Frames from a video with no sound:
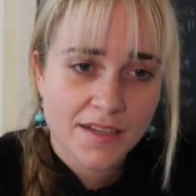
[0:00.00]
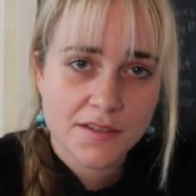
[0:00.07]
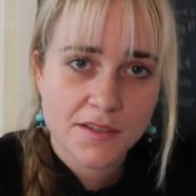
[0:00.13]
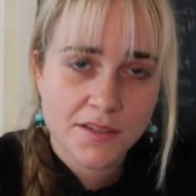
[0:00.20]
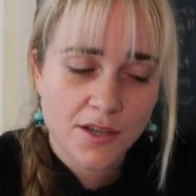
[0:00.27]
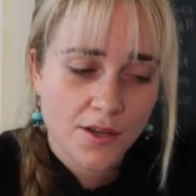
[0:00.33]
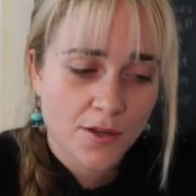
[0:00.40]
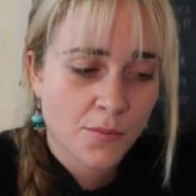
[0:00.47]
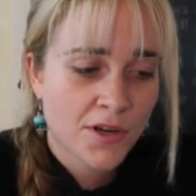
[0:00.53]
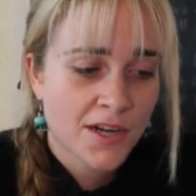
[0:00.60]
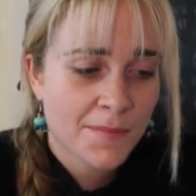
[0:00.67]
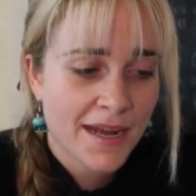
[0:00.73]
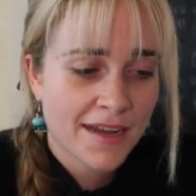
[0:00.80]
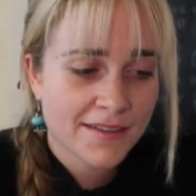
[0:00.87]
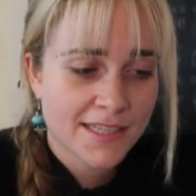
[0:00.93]
So what
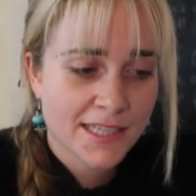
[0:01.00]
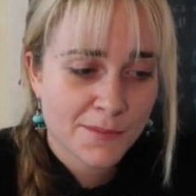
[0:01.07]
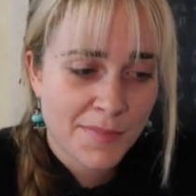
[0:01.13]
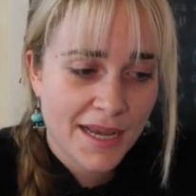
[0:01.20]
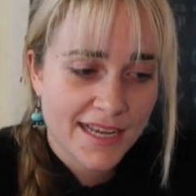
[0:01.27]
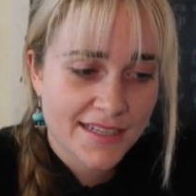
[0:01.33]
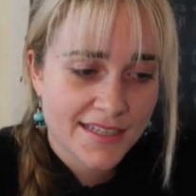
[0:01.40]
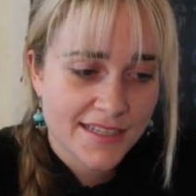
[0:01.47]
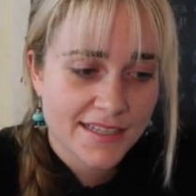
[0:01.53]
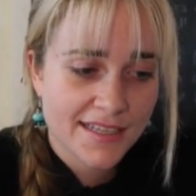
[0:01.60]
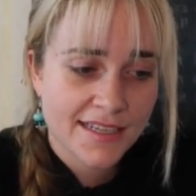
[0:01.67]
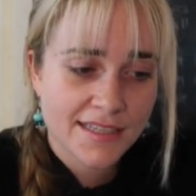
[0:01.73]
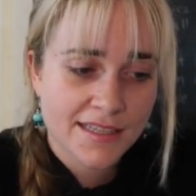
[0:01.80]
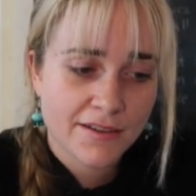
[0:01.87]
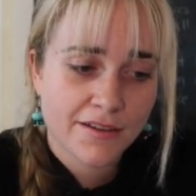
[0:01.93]
about space?
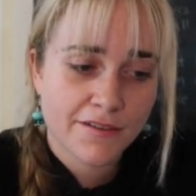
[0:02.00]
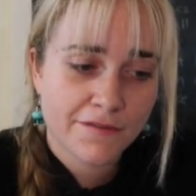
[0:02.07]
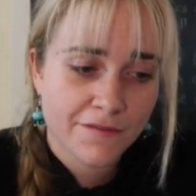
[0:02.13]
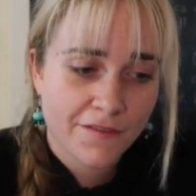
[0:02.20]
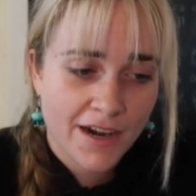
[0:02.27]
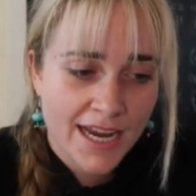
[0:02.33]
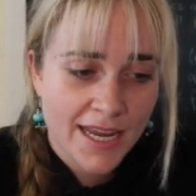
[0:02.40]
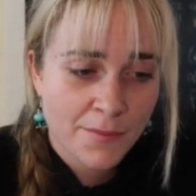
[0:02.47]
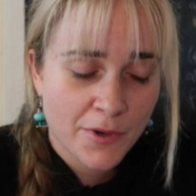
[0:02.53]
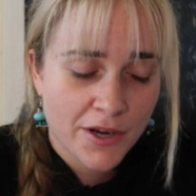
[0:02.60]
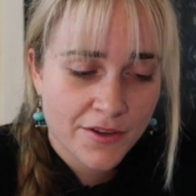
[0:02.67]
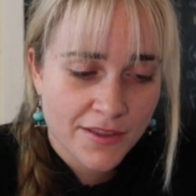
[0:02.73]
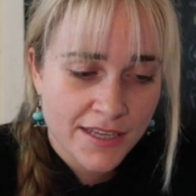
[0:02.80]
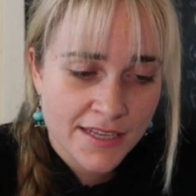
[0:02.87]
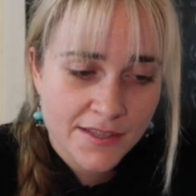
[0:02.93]
Is there a frame
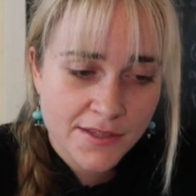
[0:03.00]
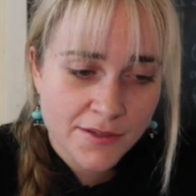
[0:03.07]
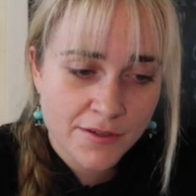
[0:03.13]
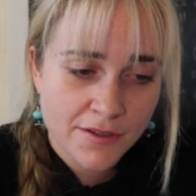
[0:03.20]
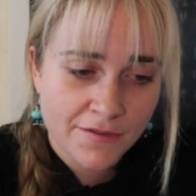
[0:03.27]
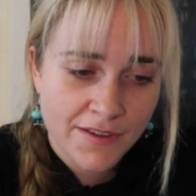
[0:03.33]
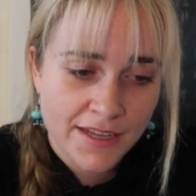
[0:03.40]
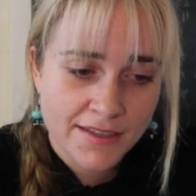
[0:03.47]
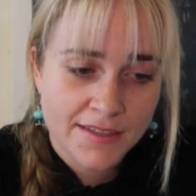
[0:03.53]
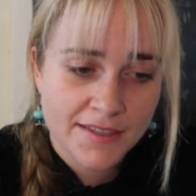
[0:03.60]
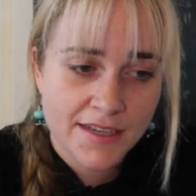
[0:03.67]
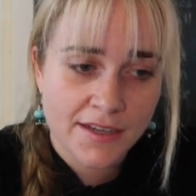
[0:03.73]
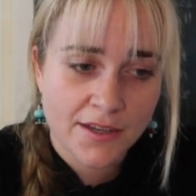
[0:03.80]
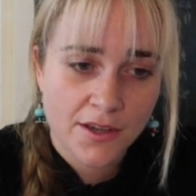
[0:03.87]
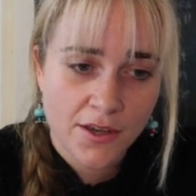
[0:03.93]
where these two
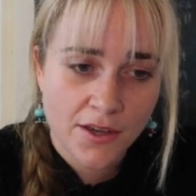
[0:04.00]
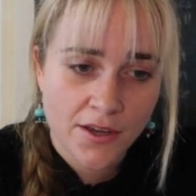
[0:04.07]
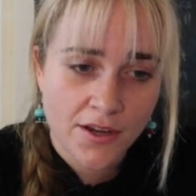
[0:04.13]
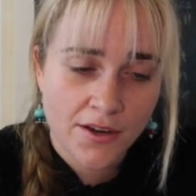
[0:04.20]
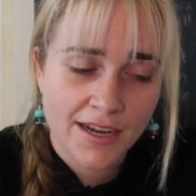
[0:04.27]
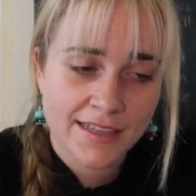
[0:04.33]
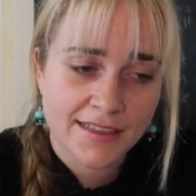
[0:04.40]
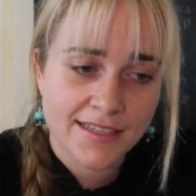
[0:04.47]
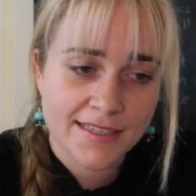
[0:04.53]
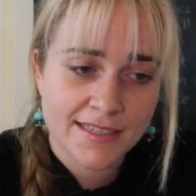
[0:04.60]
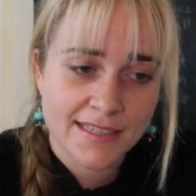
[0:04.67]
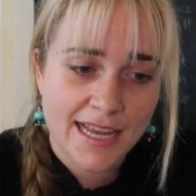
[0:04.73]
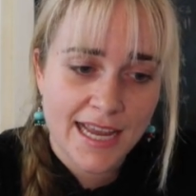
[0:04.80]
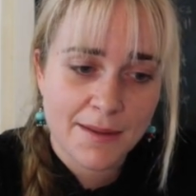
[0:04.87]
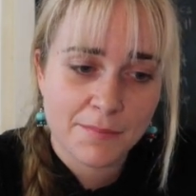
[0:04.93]
events occur at the
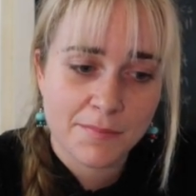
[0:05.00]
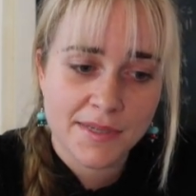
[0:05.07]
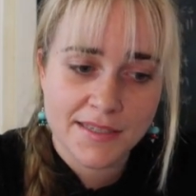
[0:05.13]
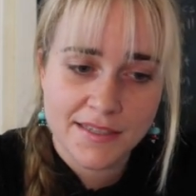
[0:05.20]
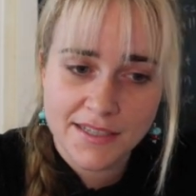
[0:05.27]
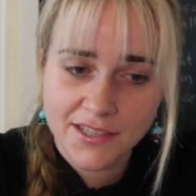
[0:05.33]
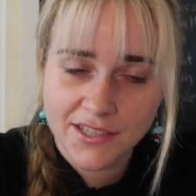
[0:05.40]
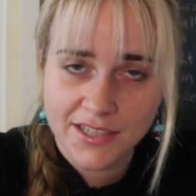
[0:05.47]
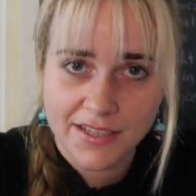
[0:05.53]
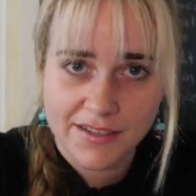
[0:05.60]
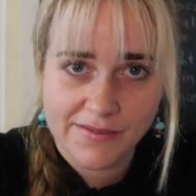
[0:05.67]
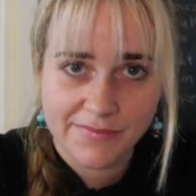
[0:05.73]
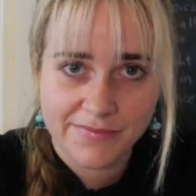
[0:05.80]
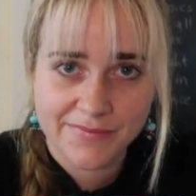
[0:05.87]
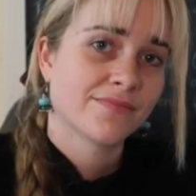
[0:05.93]
same position?